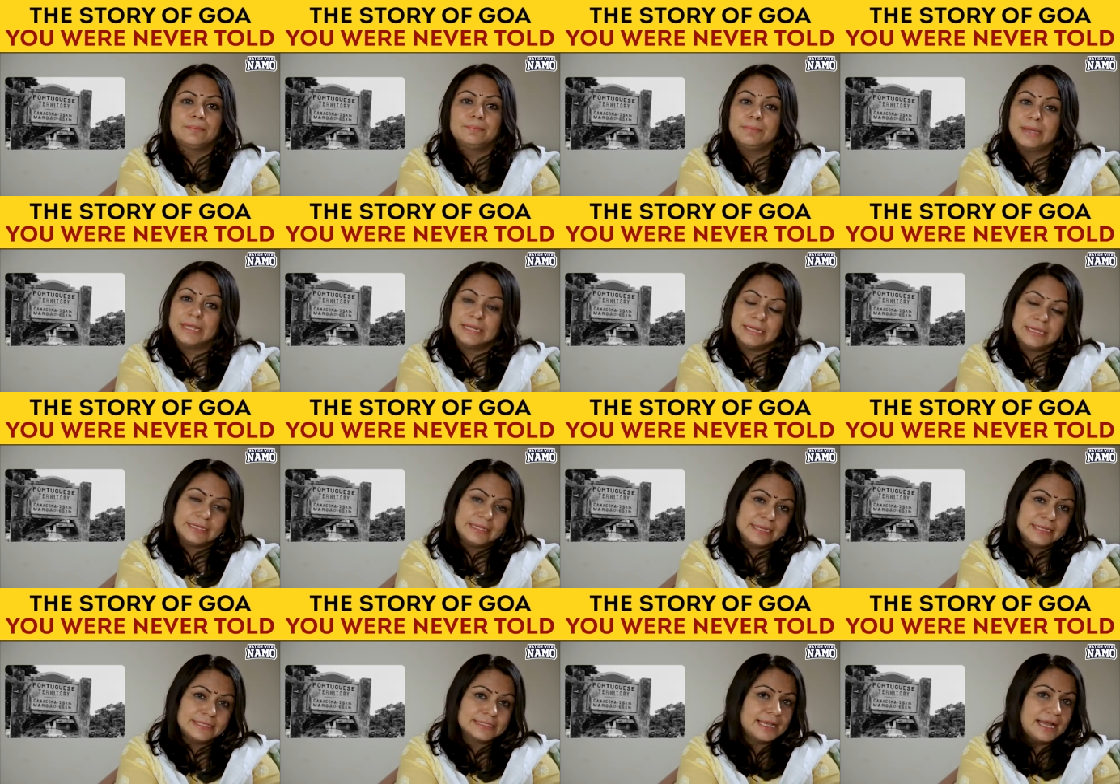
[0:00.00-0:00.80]
Many
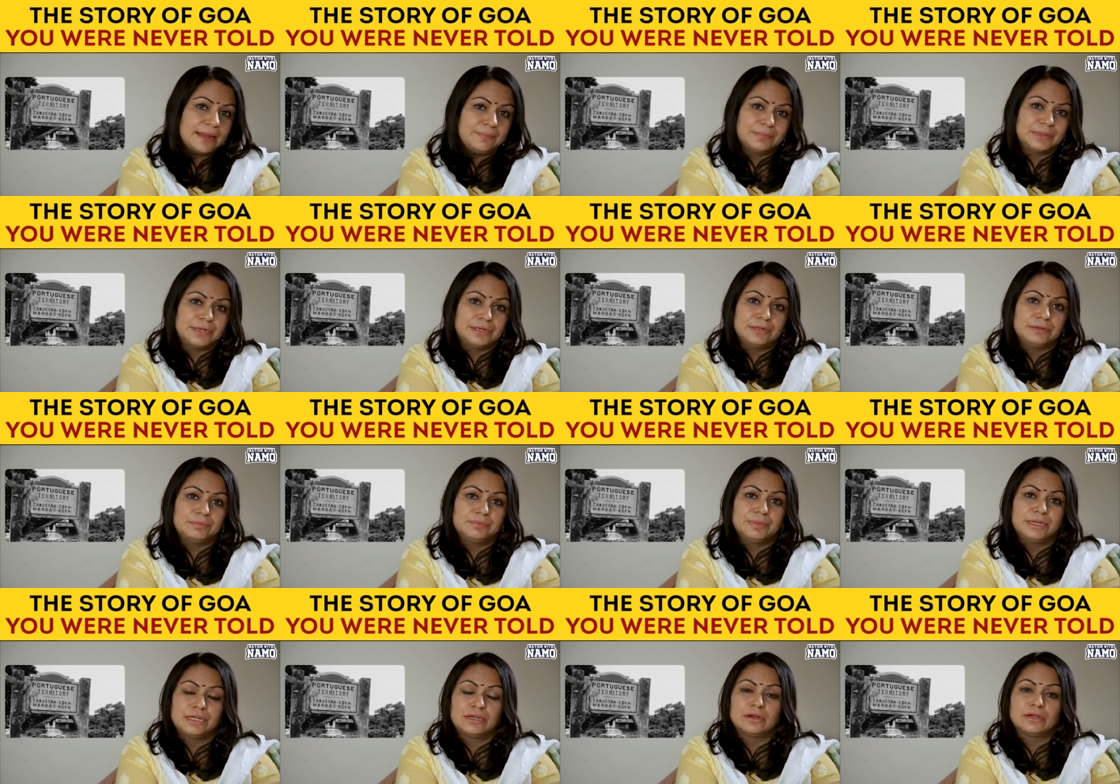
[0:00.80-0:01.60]
things
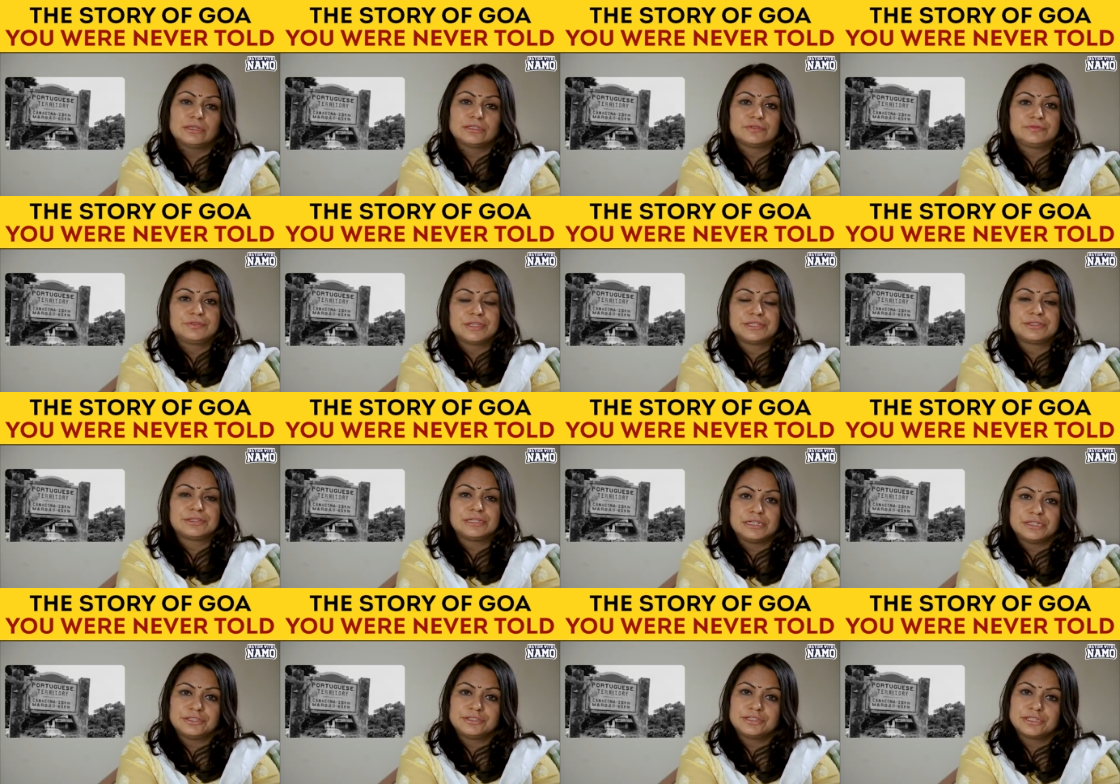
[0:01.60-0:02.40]
happened because of this
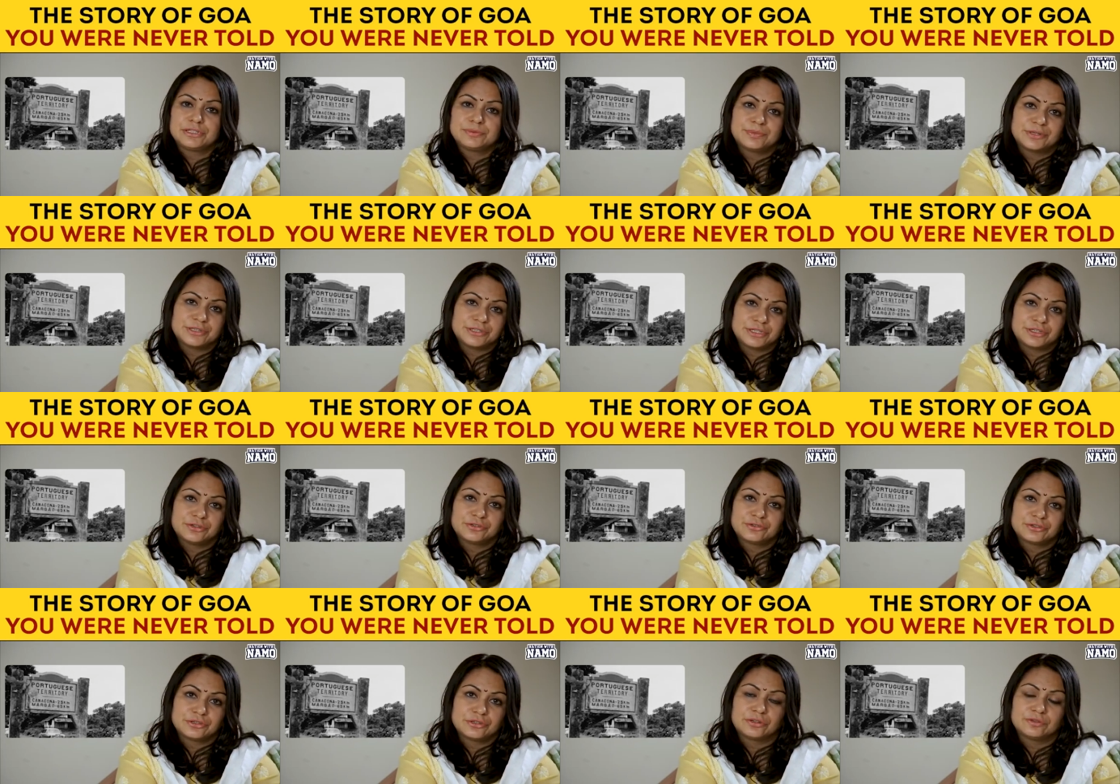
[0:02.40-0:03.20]
religious
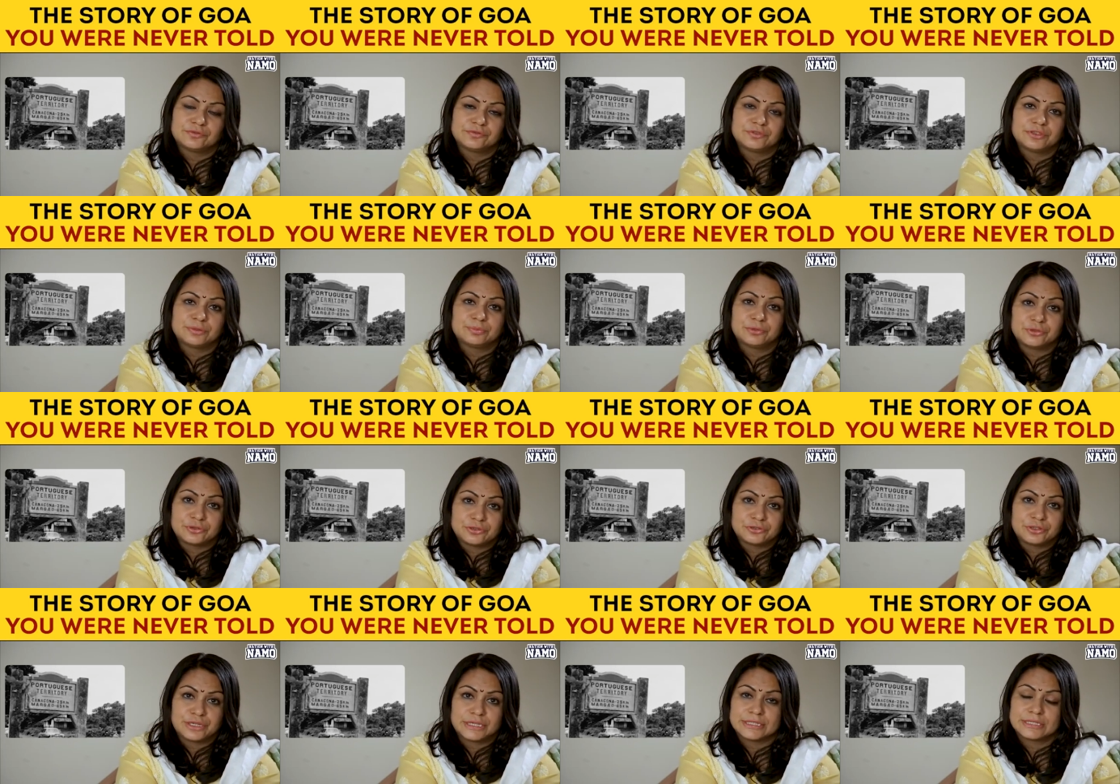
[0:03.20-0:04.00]
persecution of the
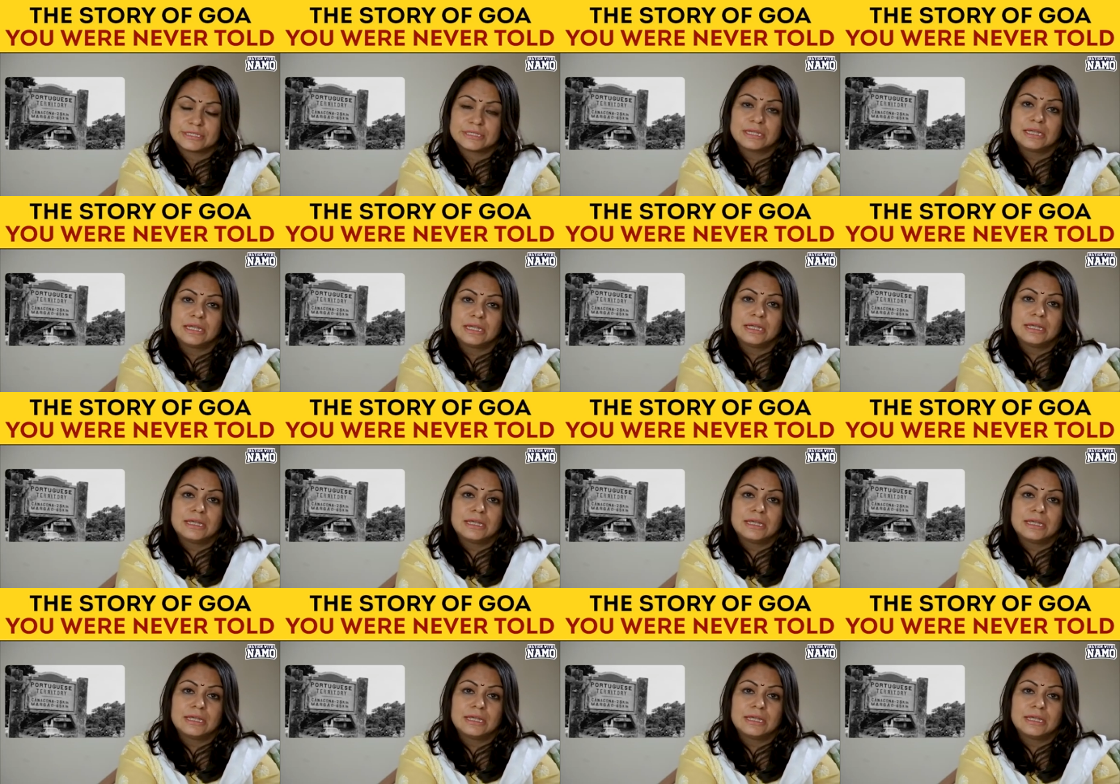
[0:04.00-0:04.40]
Portuguese.